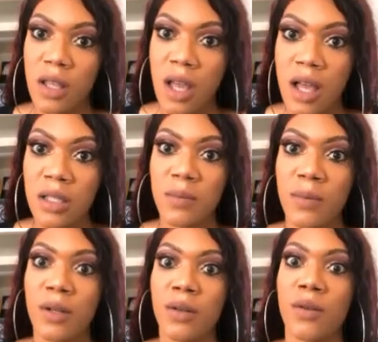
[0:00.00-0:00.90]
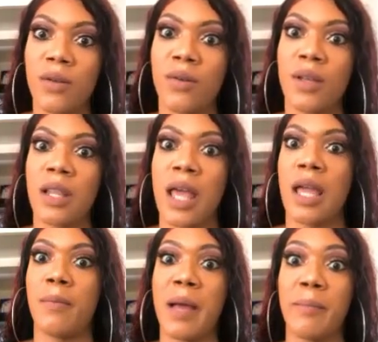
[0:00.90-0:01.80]
hospital and like
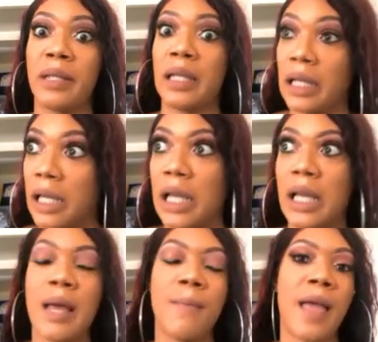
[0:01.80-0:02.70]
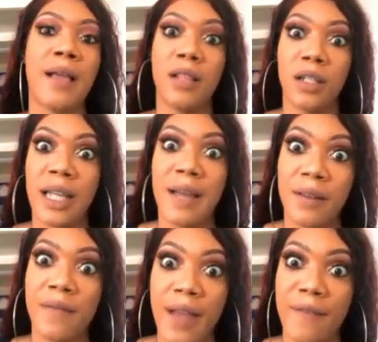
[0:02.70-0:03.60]
I'm bleeding and I'm like literally
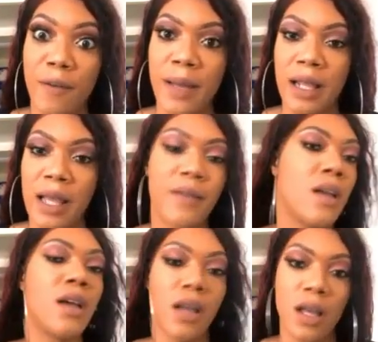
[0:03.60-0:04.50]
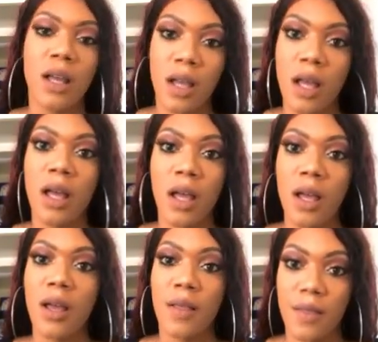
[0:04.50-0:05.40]
having to fight for my life.
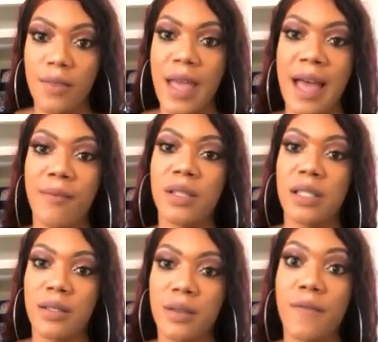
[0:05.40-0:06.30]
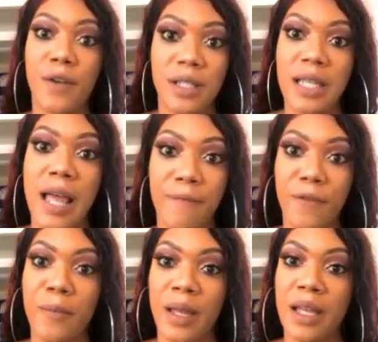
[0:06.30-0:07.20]
That was the first time
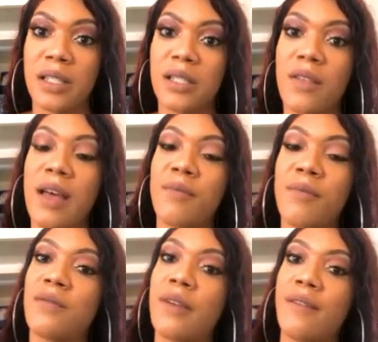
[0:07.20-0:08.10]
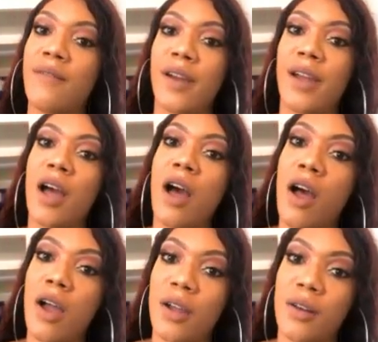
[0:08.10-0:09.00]
for me, and so that was very, very
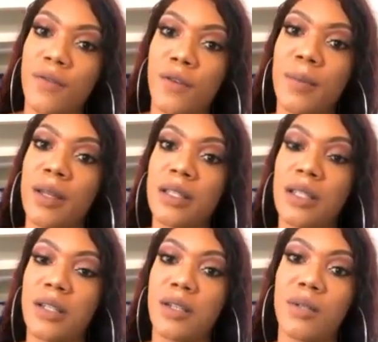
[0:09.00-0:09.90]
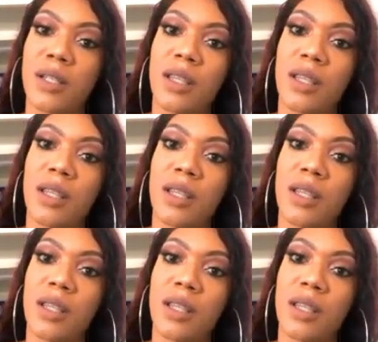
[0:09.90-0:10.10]
hard for me to deal with.